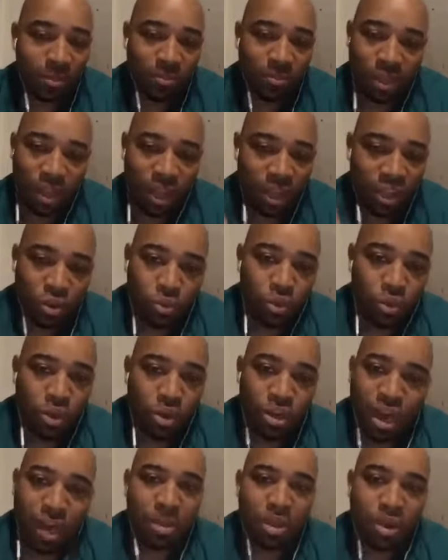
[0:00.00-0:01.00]
And you would not
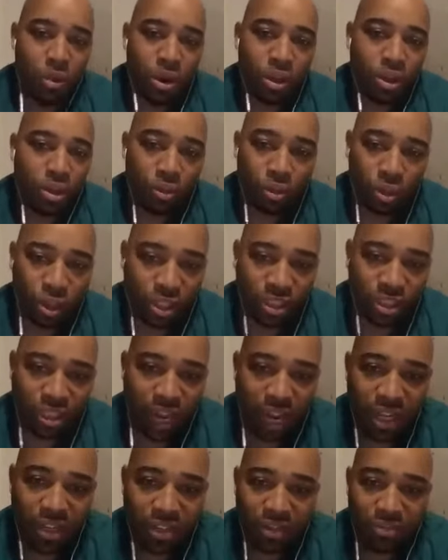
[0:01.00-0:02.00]
be going through these
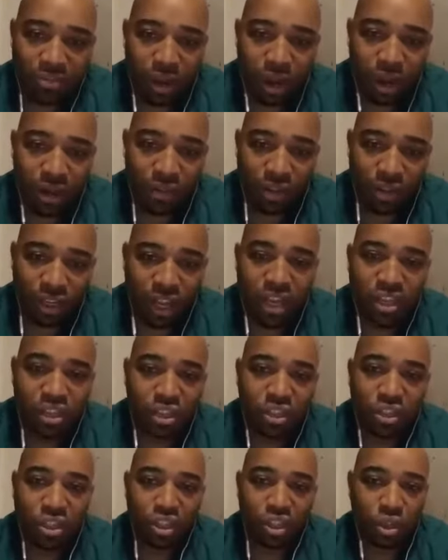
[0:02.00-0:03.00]
kinds of modifications
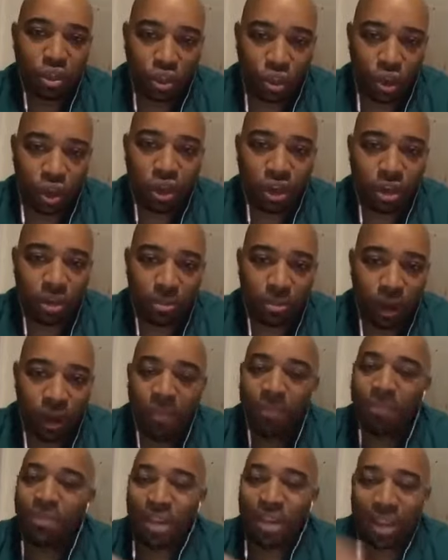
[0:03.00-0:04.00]
that you're talking about
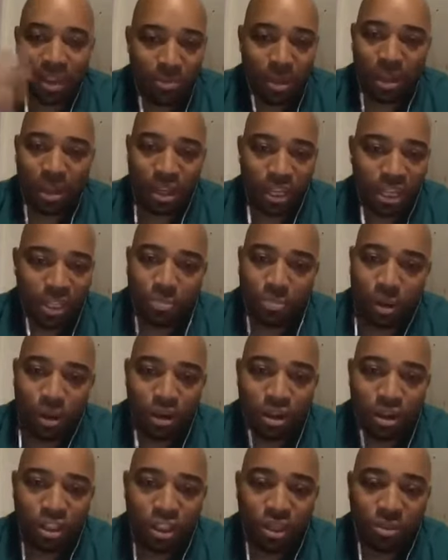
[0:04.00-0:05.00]
and making these
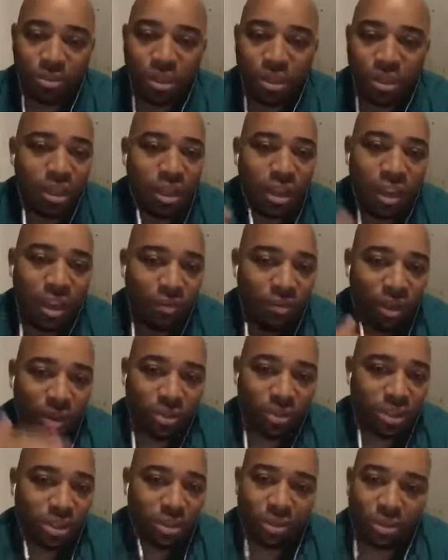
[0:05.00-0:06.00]
partnerships if there was
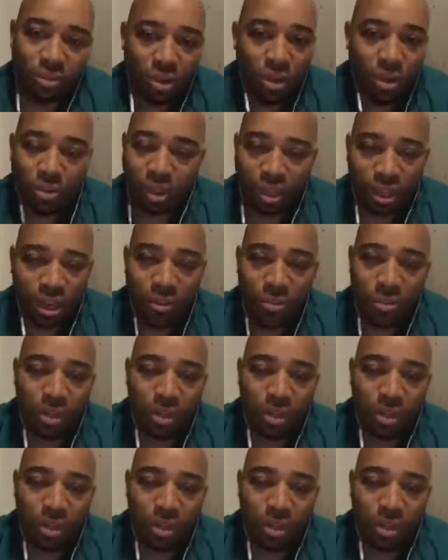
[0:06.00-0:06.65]
something wrong with the company.